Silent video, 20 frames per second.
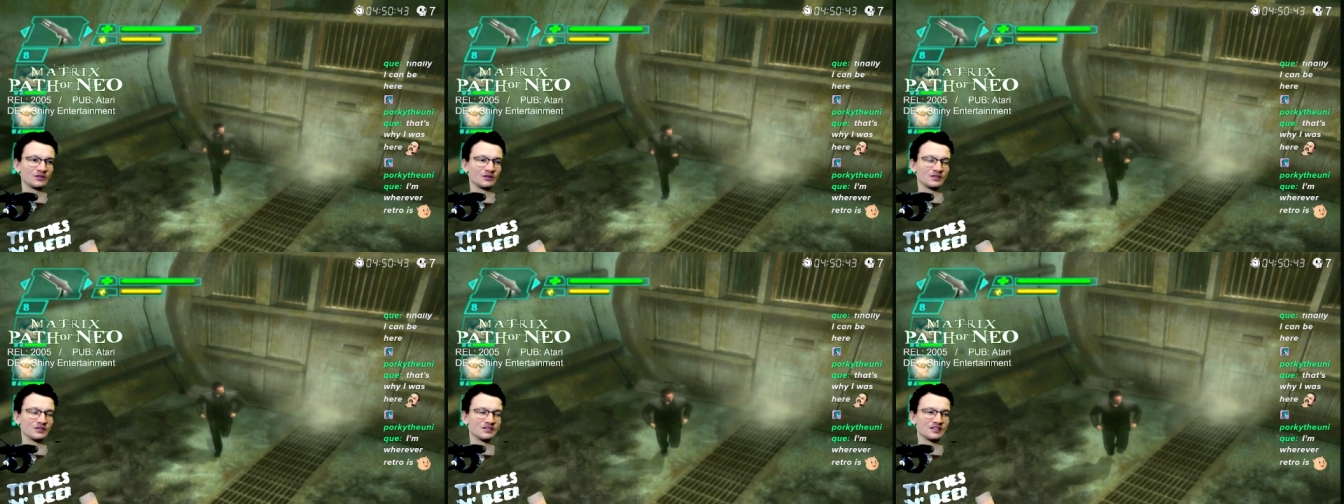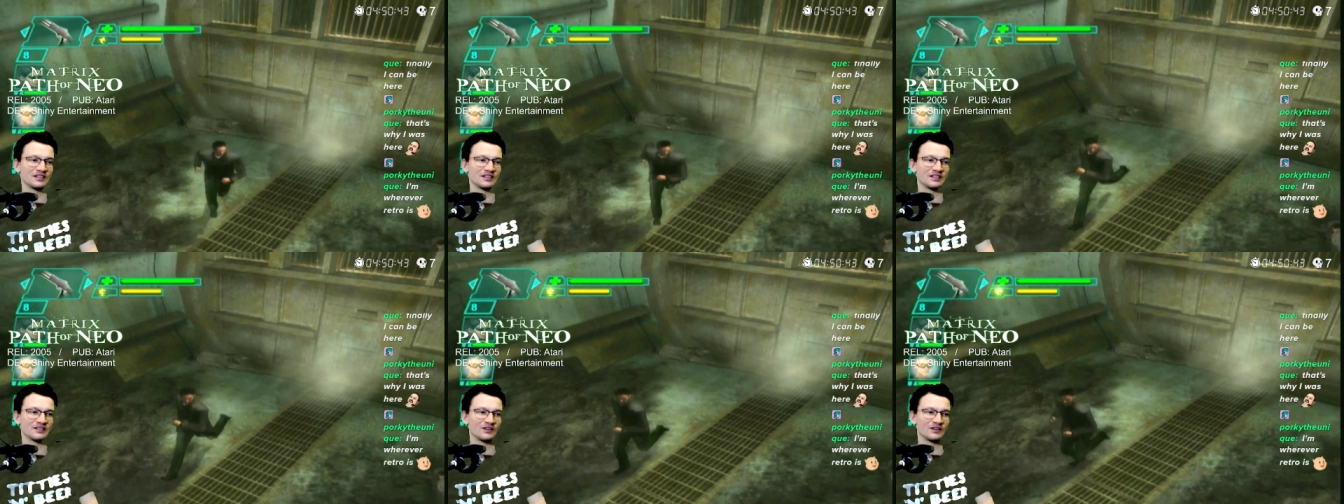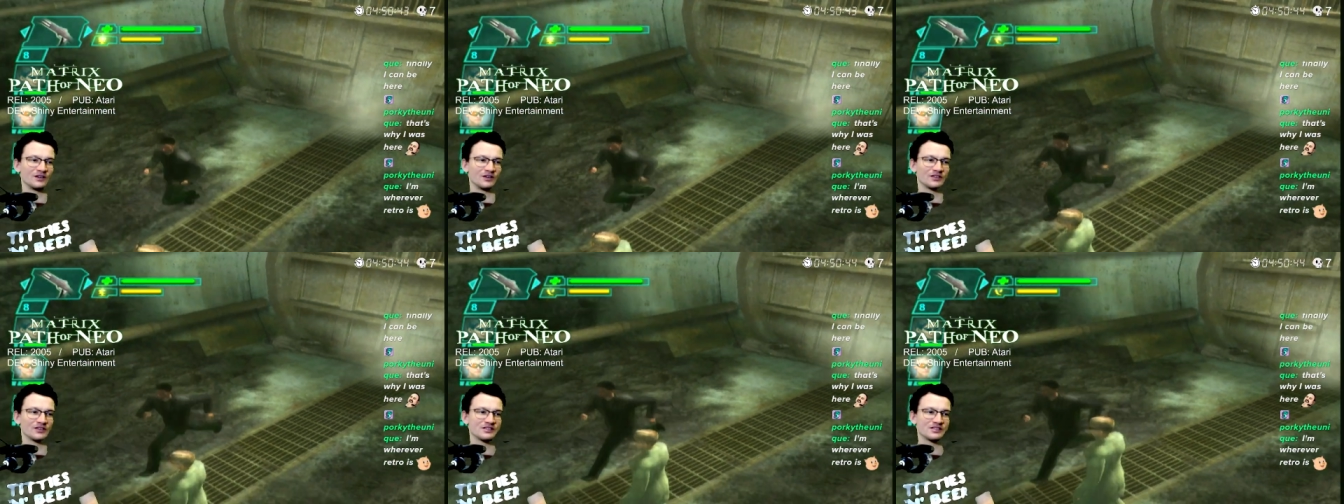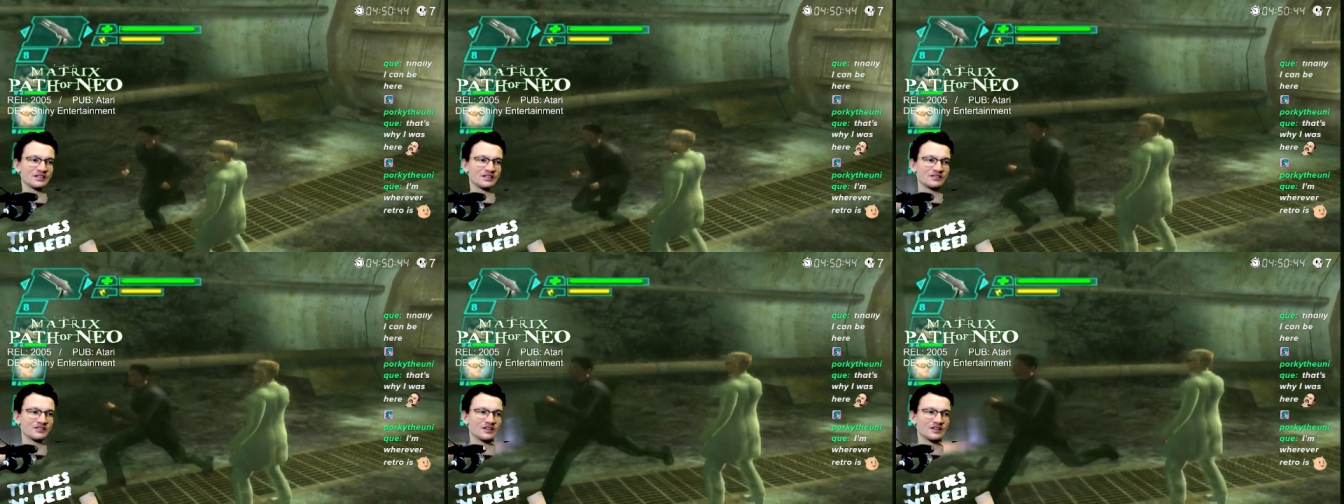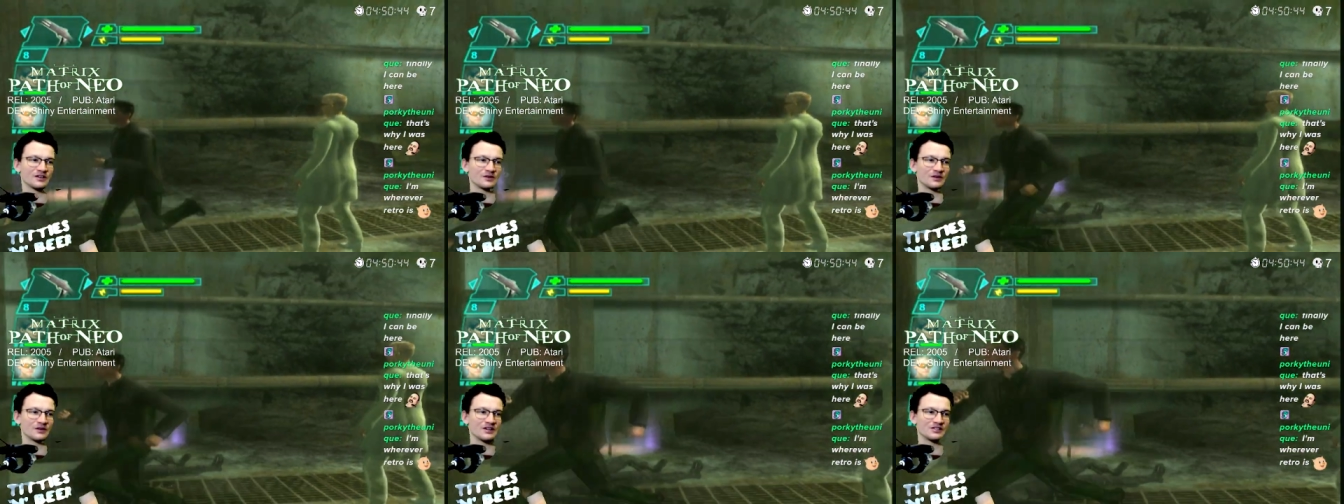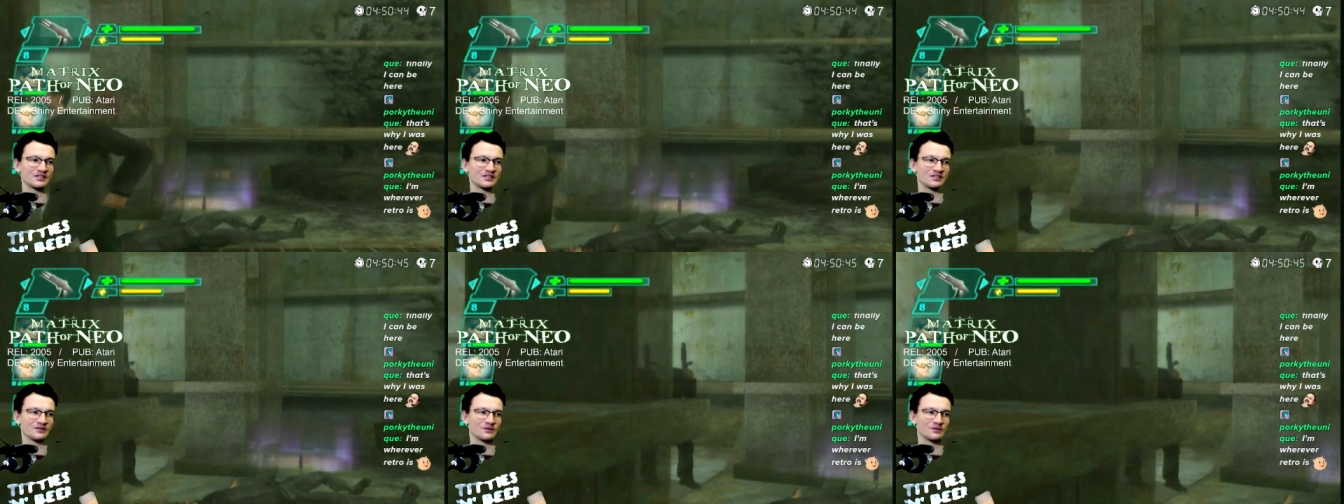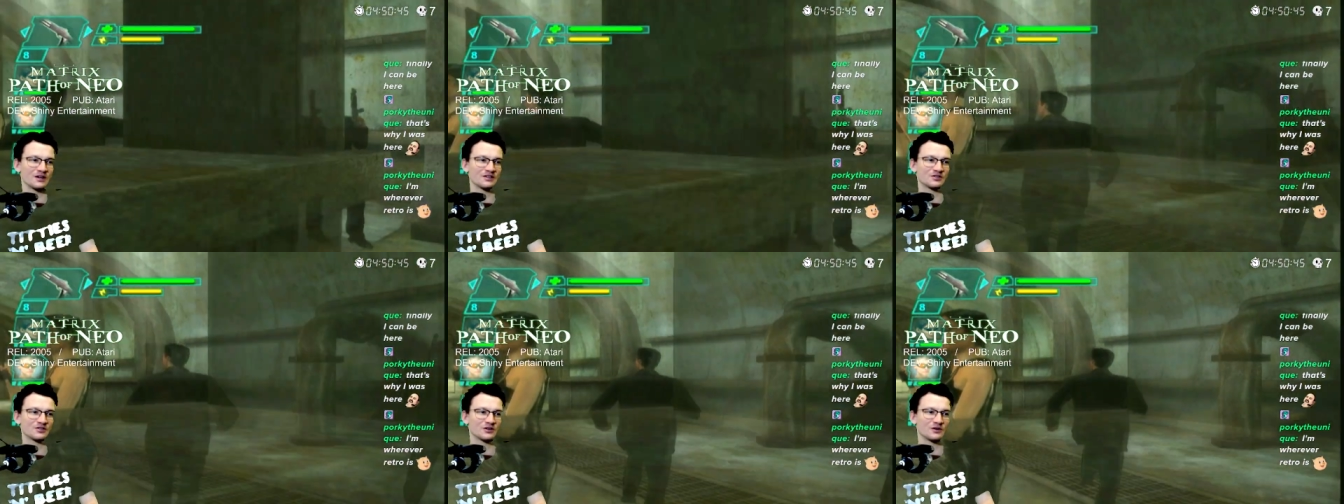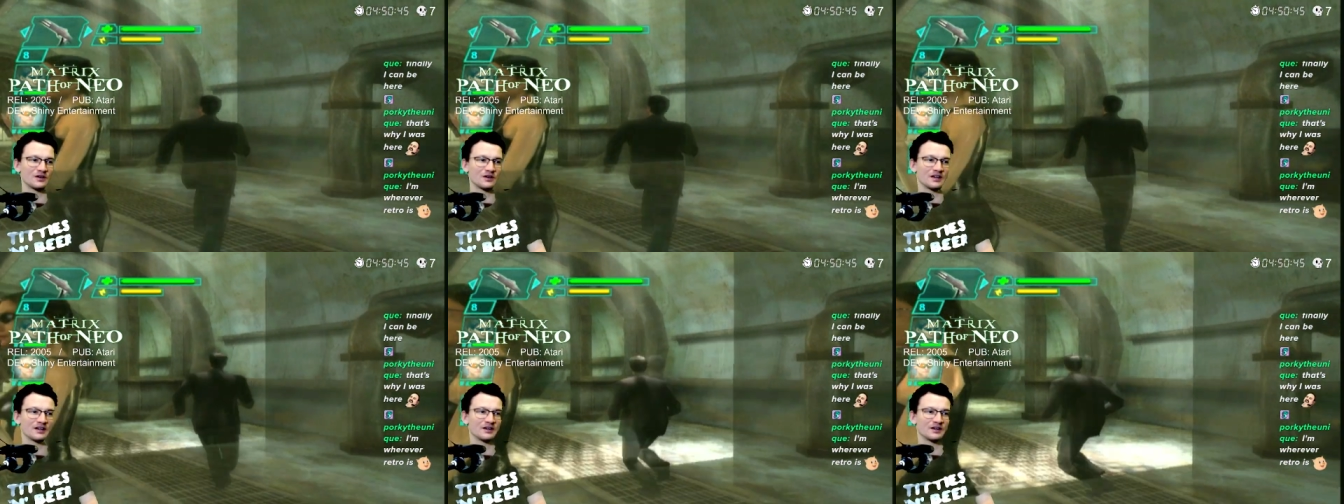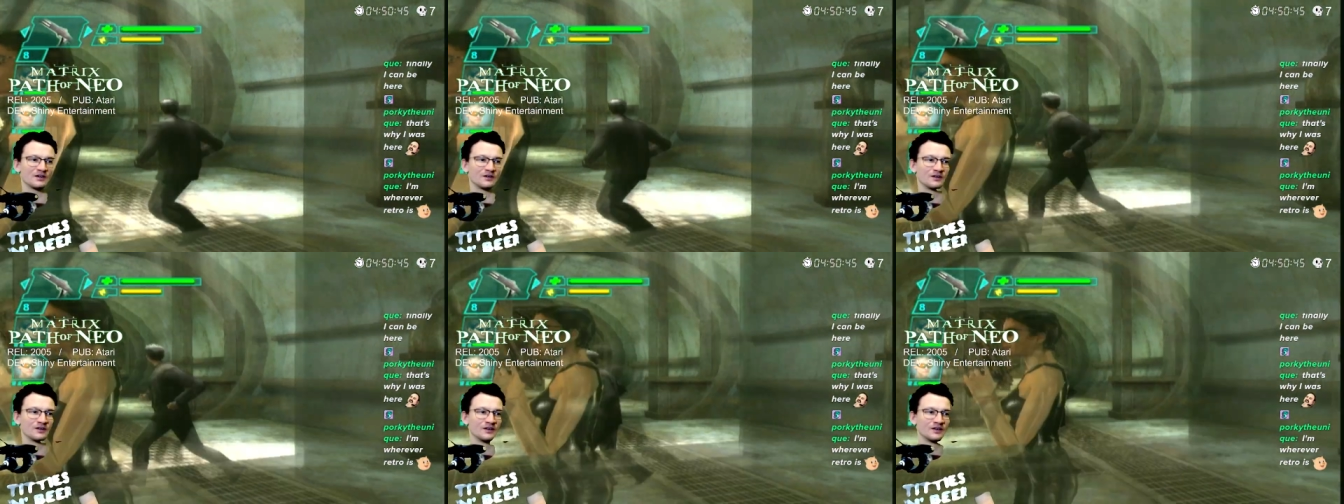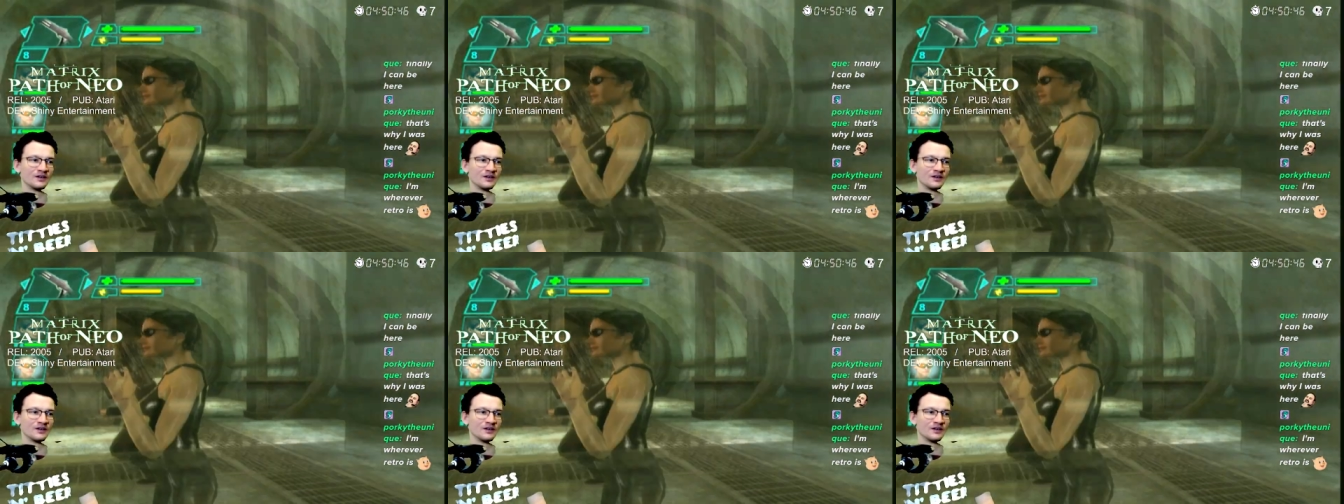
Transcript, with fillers: so it's like all the 6th generation's retro now.